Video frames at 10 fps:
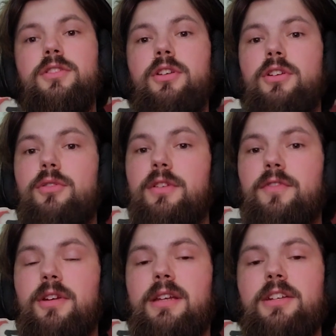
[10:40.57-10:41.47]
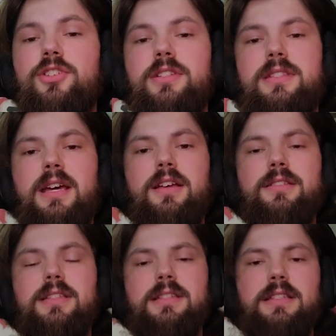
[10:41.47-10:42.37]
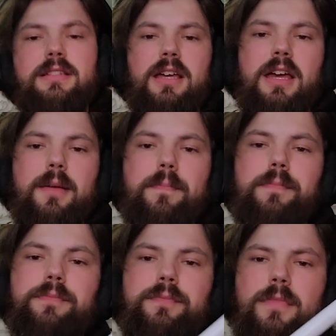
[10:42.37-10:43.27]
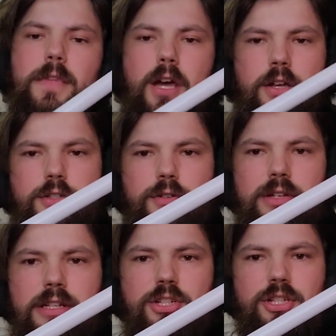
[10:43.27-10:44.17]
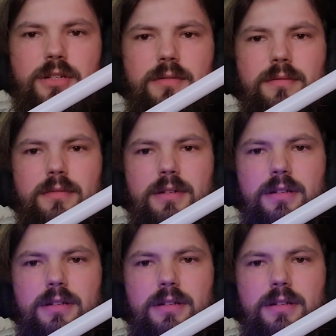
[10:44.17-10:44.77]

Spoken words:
So you can do different ignition styles. This is Hunter Ignition,